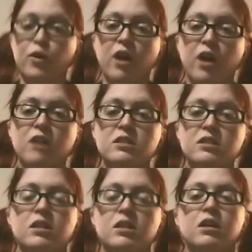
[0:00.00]

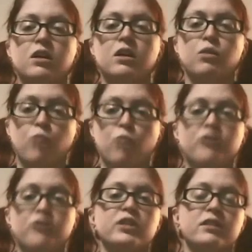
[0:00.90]
yards,
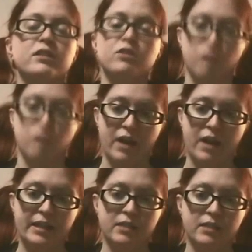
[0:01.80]
wash it, dry
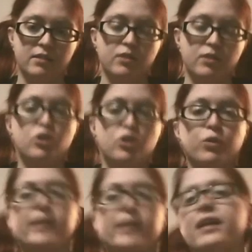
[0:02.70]
it,
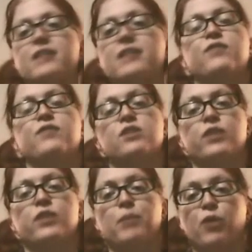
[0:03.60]
treat it as if it's
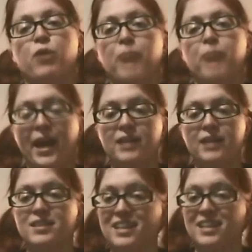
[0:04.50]
already a pair of
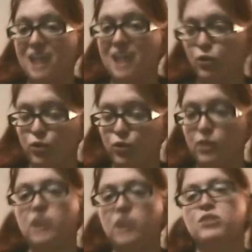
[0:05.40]
pants, and that's how you're going
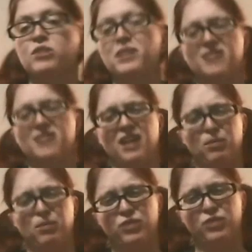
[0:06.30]
to wash it because that'll
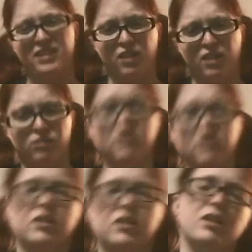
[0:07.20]
help shrink it down
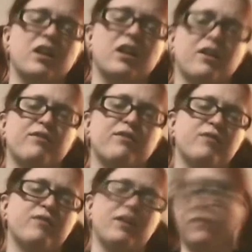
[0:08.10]

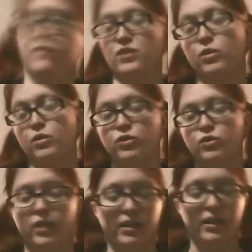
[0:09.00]
enough if it's going to
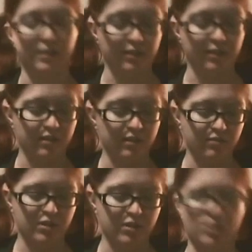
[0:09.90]
shrink. And
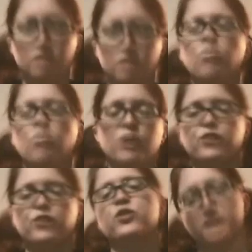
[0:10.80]
it's just wash
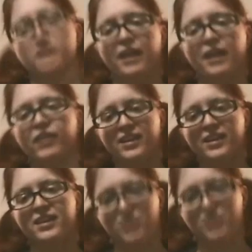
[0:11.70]
it first, iron
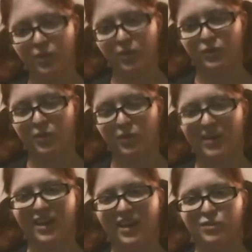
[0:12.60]
it, and then you won't have to worry
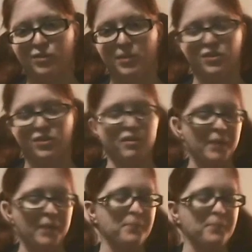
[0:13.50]
about it after the pants are already made.